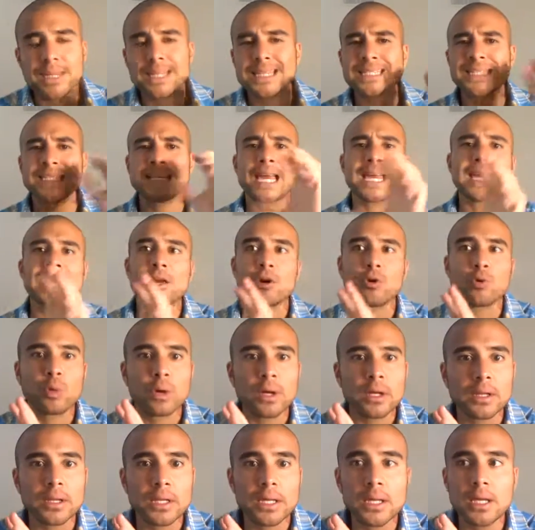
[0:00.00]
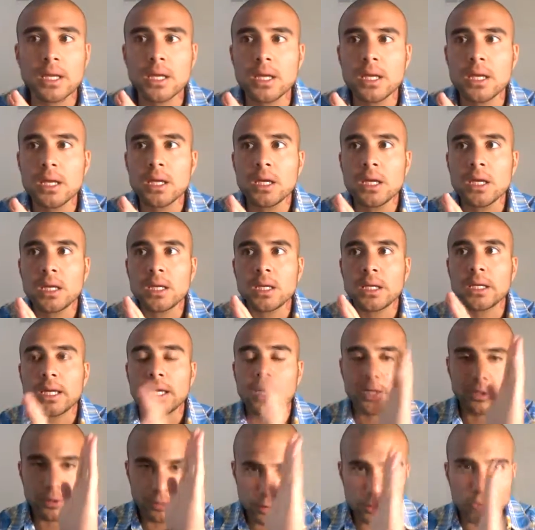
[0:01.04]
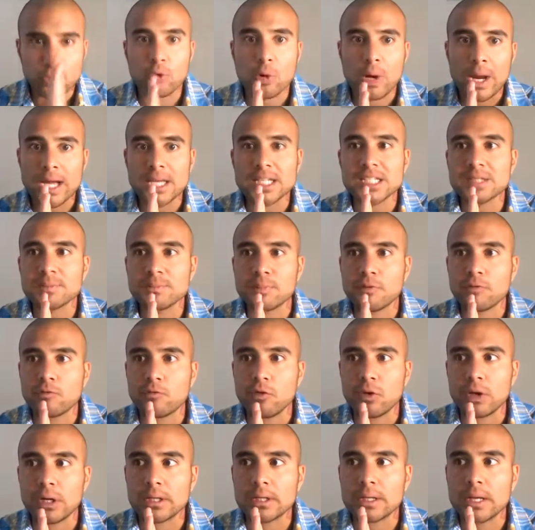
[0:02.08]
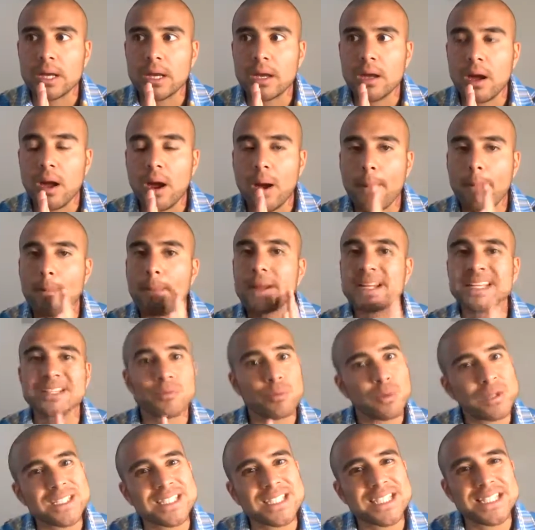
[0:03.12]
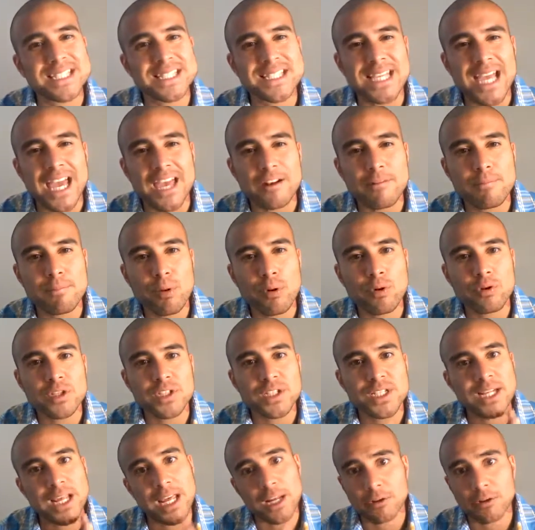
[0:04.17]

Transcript: is I can quickly get a good grasp of what's inside a person